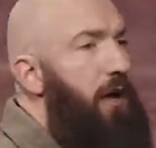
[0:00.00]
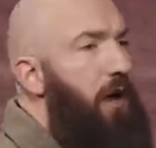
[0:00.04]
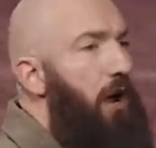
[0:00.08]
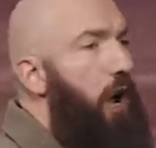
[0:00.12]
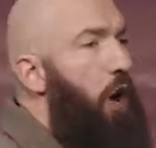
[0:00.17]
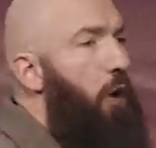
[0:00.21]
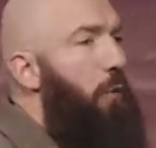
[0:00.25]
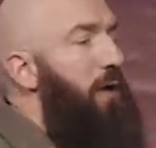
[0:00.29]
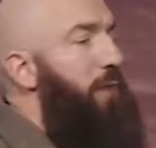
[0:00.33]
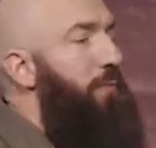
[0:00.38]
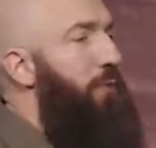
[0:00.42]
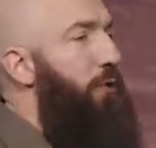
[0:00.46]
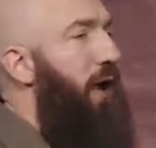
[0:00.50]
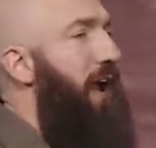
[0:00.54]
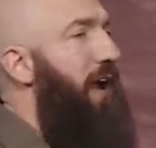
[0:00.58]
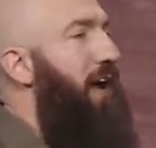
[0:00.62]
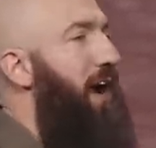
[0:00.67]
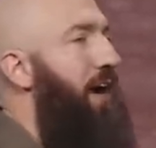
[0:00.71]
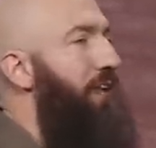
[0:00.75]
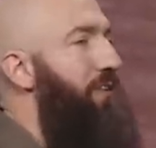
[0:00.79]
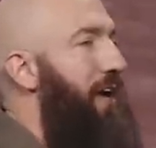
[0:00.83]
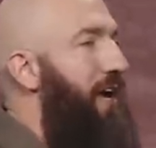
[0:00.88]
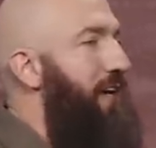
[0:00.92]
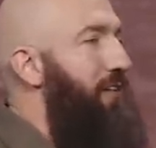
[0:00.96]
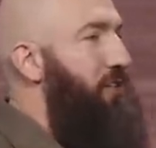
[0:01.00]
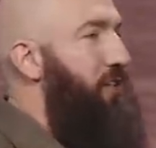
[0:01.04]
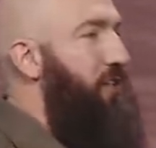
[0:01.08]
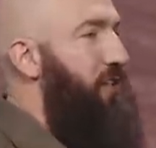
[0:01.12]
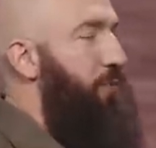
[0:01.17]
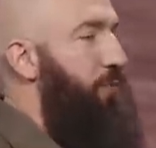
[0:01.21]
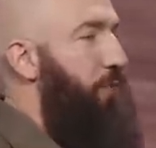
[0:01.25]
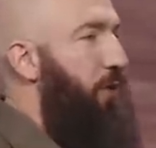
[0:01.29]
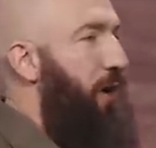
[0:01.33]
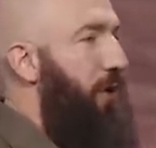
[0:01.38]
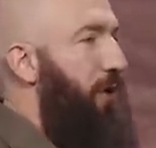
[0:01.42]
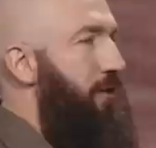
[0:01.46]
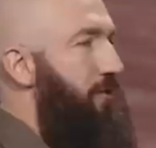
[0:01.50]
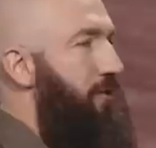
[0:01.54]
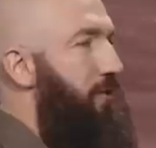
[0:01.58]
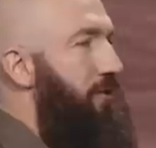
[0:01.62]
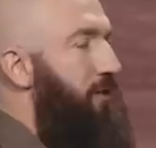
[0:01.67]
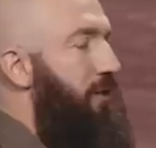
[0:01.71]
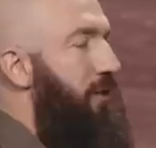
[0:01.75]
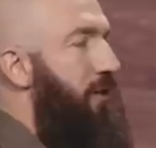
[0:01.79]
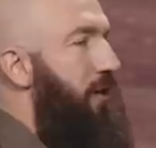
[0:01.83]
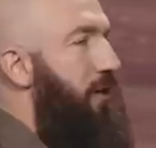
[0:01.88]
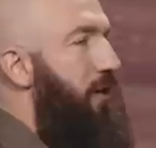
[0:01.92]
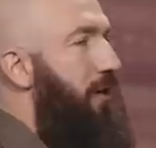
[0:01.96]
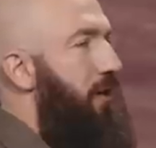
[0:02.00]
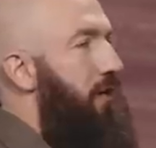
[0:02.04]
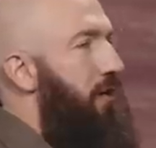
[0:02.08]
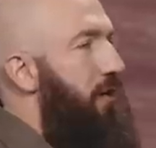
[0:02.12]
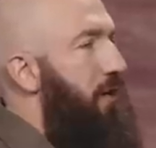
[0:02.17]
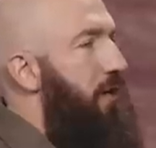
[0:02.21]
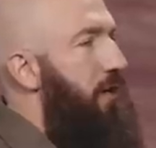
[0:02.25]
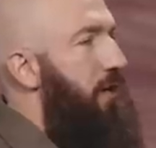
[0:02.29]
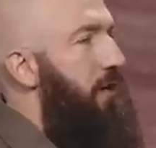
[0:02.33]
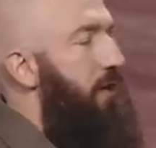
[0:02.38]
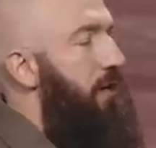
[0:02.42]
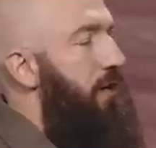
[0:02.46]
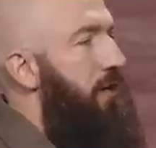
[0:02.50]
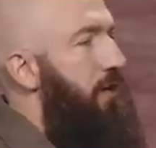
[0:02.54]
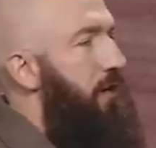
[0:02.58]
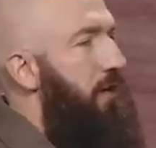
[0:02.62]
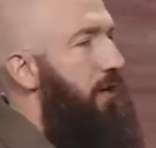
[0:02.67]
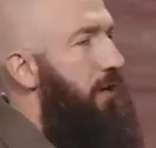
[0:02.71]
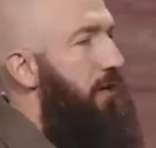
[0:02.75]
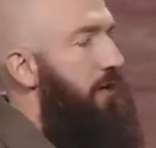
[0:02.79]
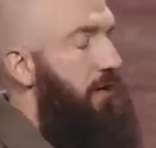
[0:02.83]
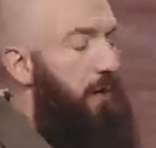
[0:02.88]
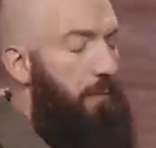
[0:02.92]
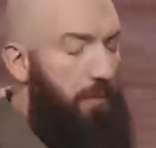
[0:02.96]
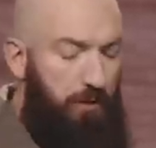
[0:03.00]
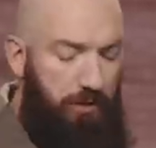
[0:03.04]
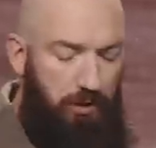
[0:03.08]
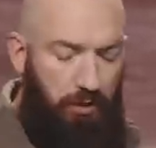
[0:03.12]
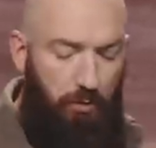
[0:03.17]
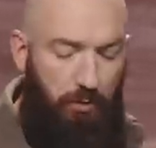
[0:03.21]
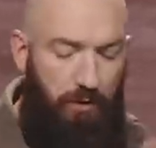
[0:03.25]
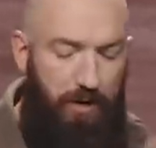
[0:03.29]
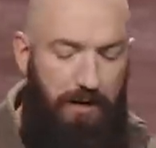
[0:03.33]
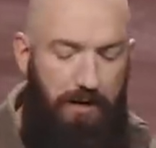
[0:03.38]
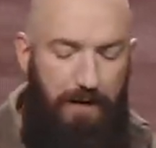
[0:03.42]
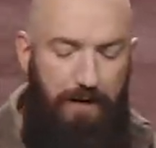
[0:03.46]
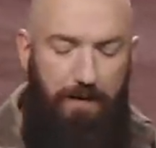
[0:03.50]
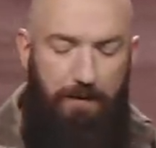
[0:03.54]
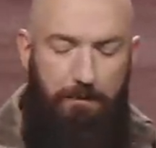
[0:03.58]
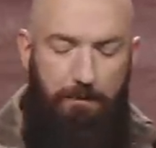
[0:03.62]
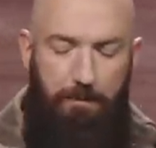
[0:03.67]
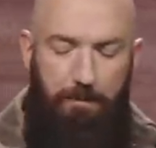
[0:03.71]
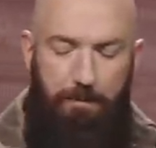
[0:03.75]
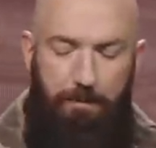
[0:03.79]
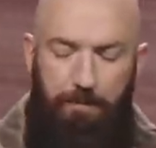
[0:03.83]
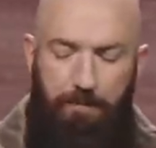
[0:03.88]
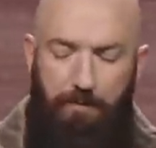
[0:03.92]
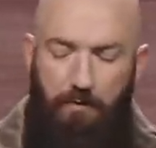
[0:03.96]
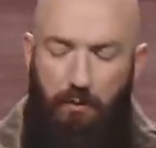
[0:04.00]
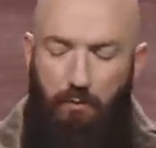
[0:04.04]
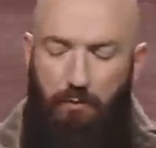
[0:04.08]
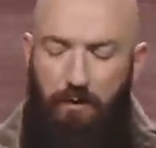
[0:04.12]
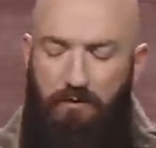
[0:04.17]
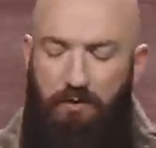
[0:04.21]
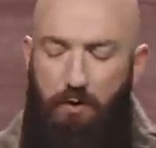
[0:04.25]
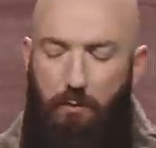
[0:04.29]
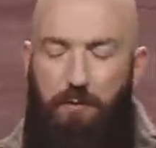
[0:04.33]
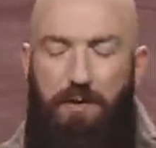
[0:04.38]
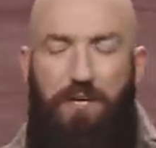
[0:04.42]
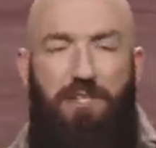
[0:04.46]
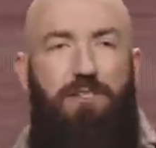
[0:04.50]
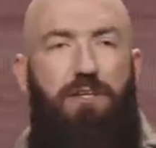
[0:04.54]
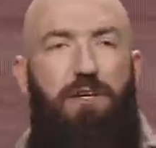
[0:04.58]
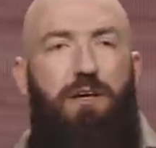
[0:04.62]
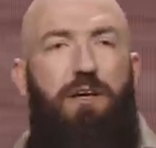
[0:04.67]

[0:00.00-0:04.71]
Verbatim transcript: Are we praying audacious prayers? Number three, we have to be,